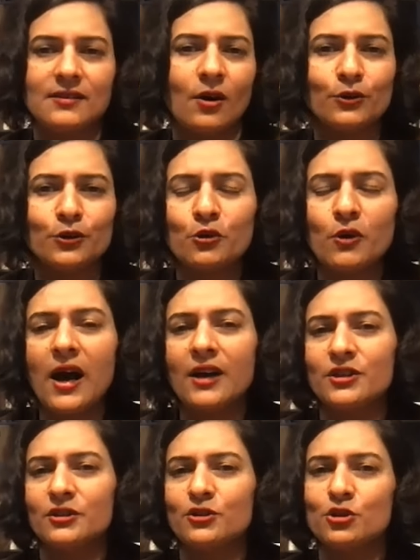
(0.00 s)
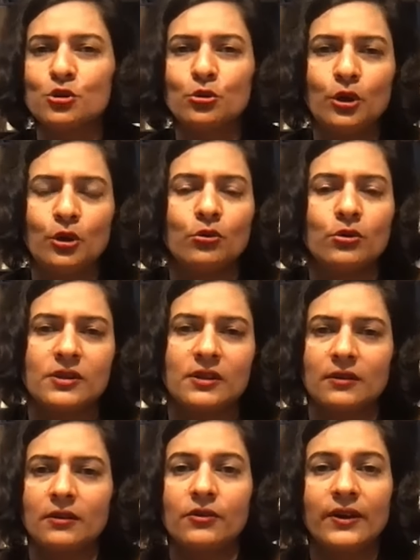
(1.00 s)
entourage and studios
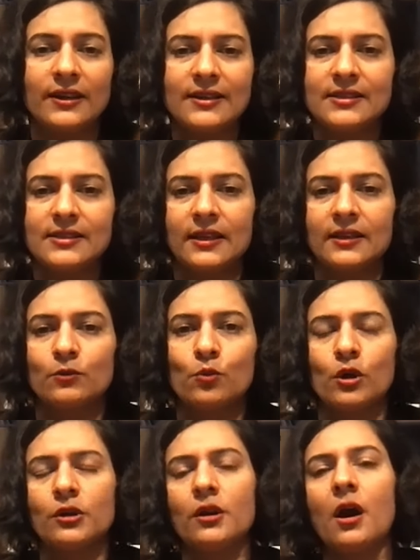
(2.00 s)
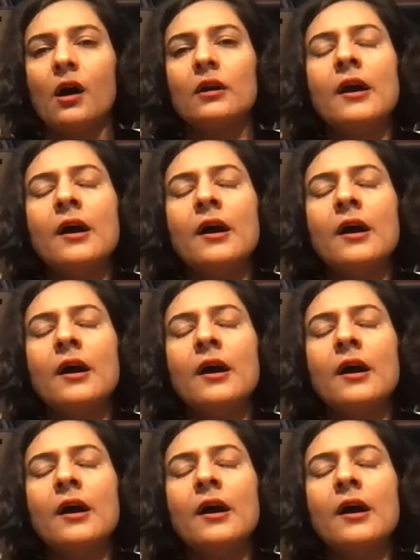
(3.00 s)
and real estate and whatnot.